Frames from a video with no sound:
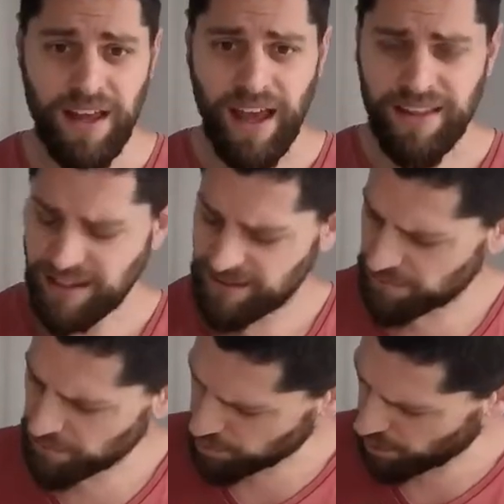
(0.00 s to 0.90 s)
and
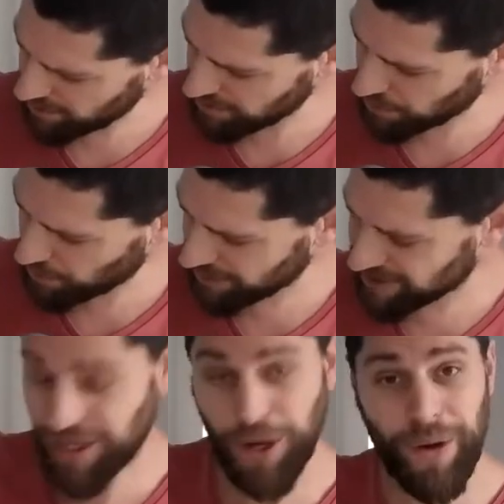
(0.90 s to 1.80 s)
then work
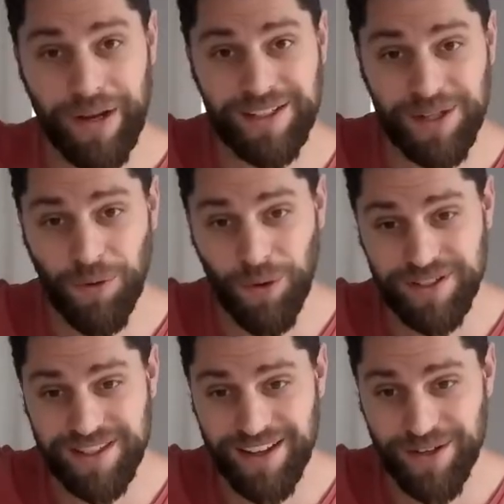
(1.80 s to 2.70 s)
towards going
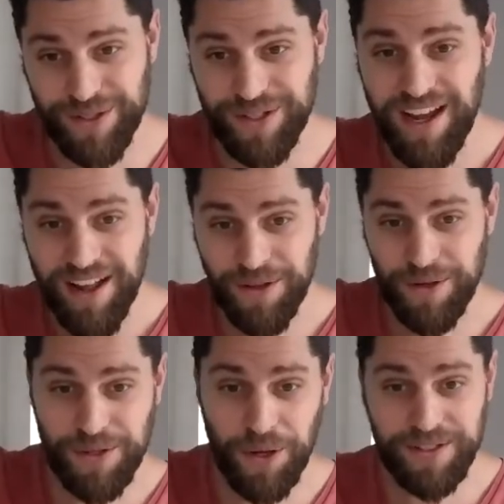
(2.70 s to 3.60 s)
towards those
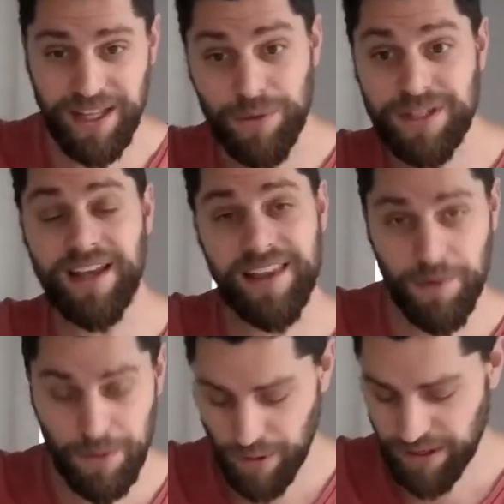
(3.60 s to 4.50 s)
goals that we say
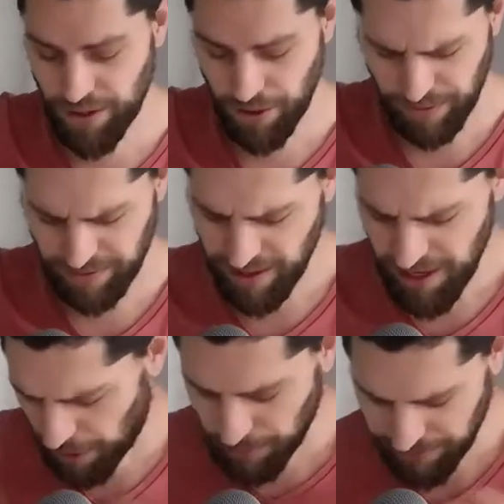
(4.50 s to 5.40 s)
that we want to go. And
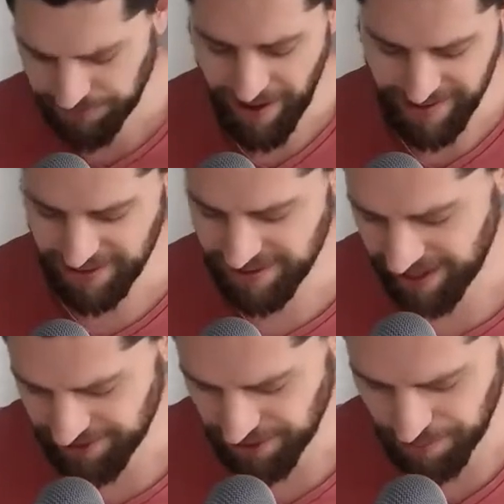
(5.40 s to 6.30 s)
what we'll find is
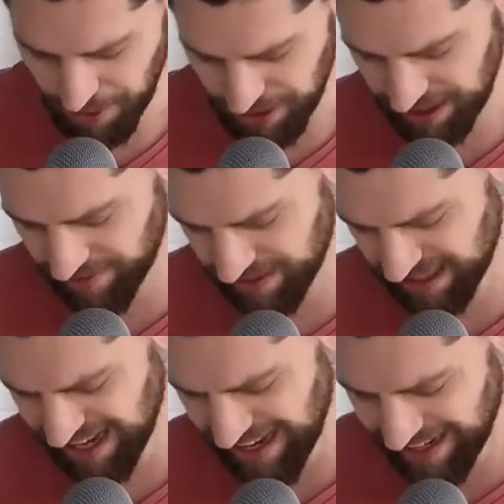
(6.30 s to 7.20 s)
that, most of
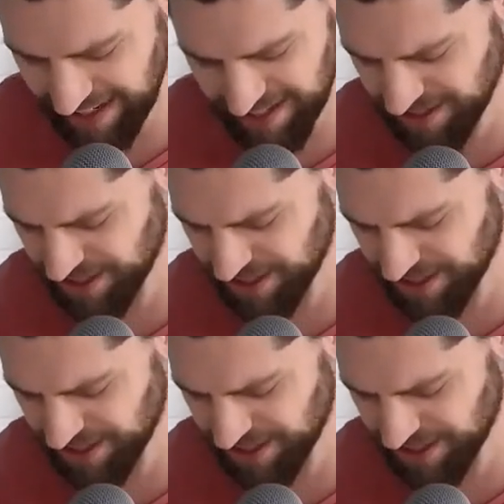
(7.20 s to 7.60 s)
us, at least in